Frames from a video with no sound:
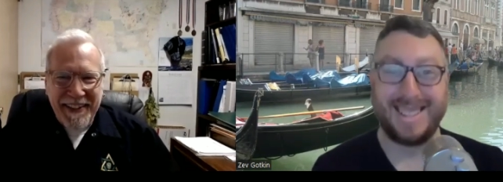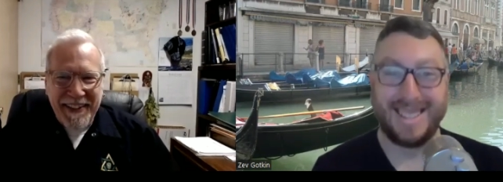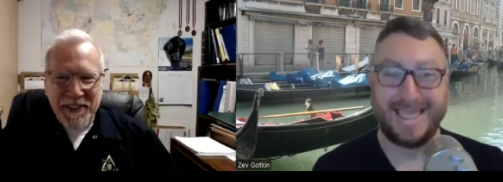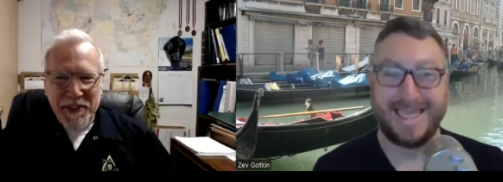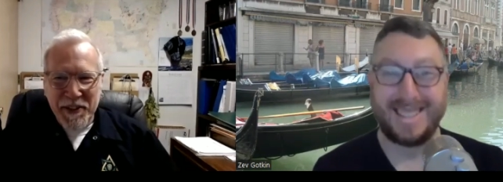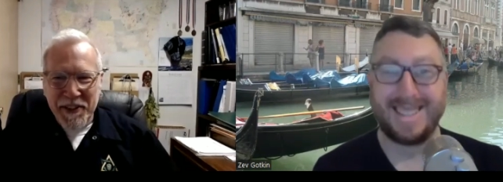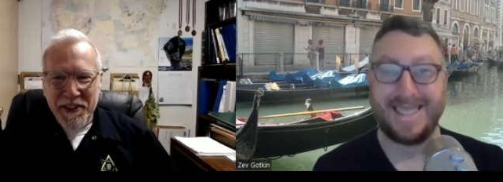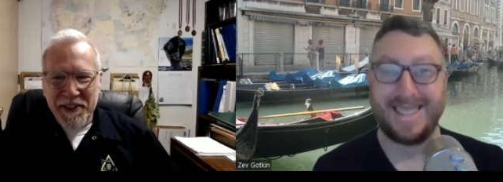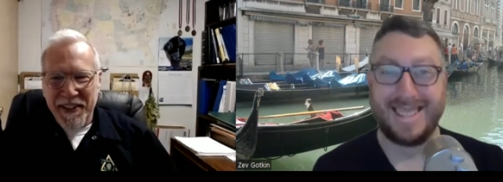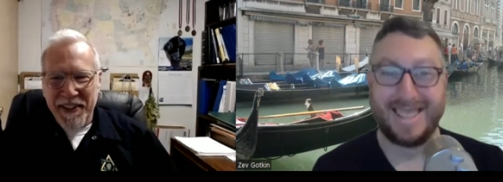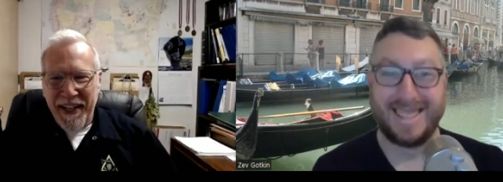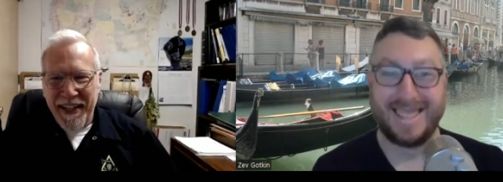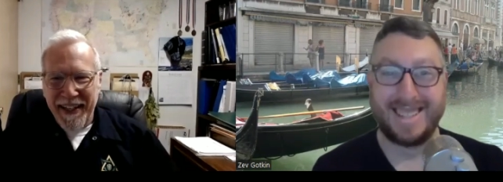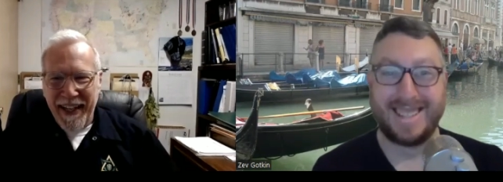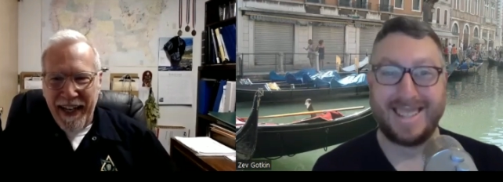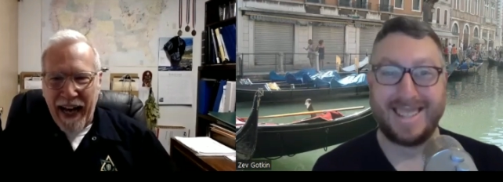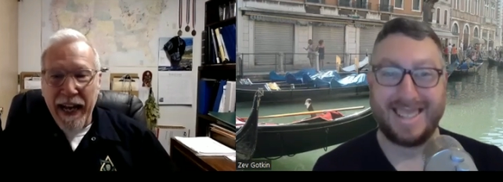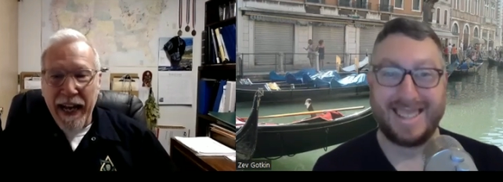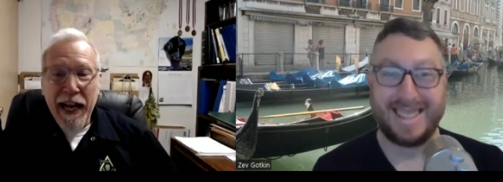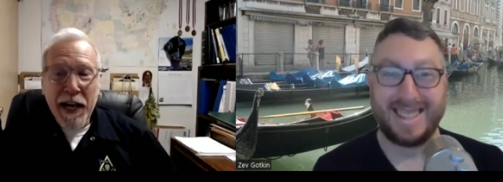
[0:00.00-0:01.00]
Speaker 1: yes, you could say
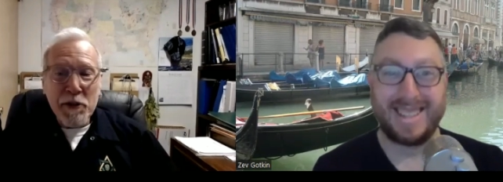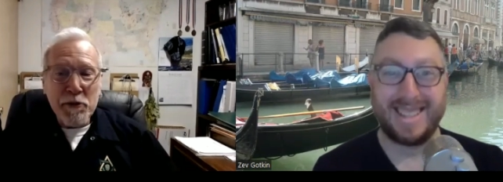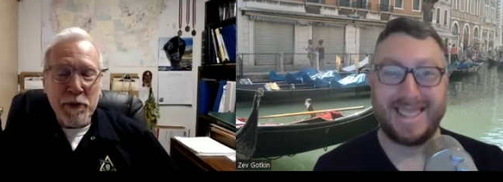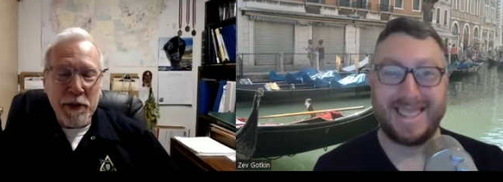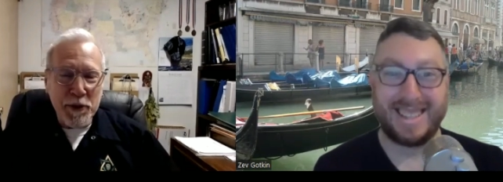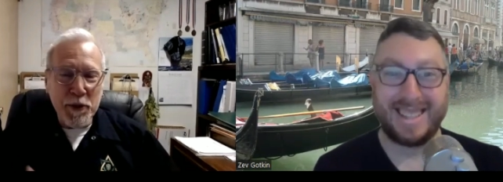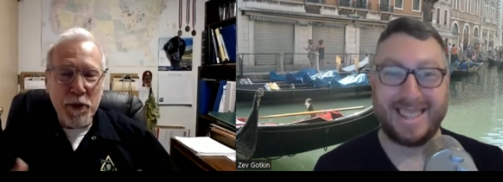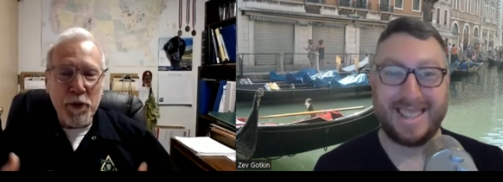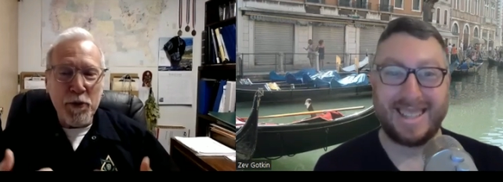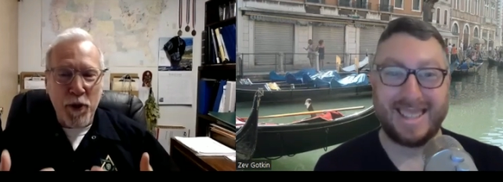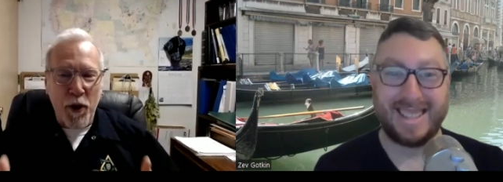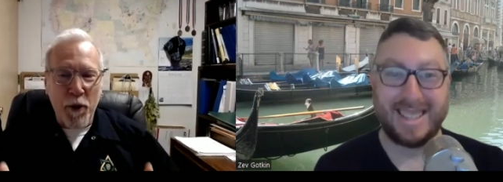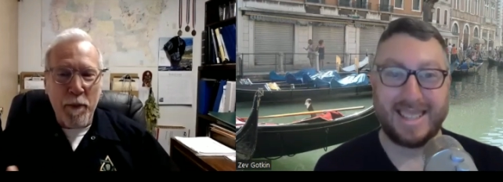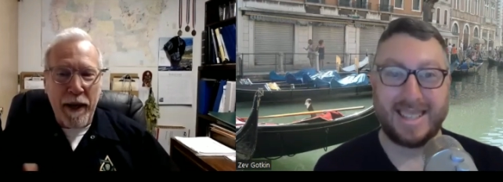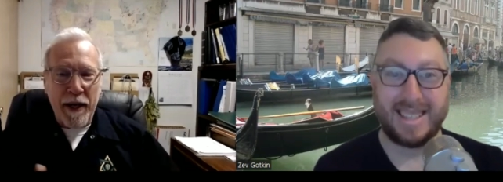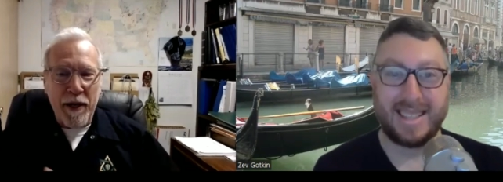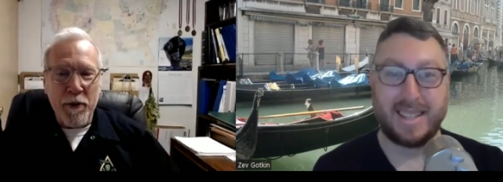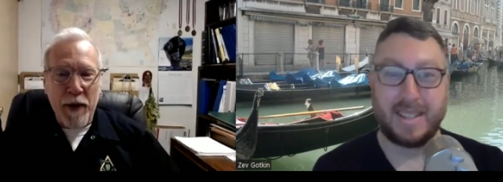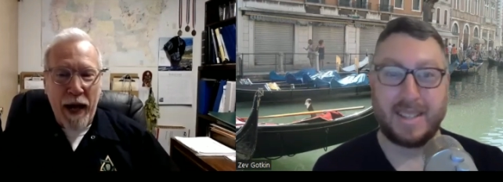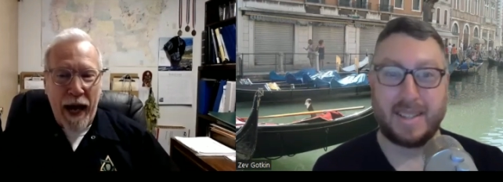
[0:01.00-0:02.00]
that. I actually do grow
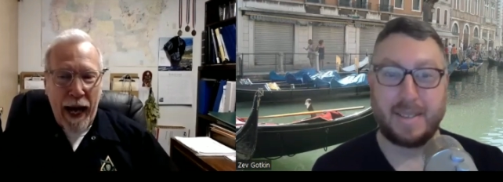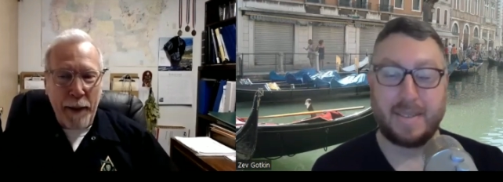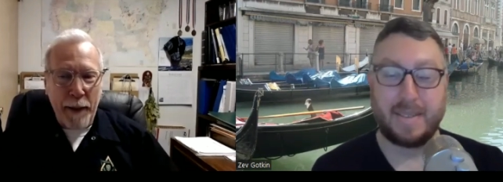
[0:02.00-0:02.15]
my own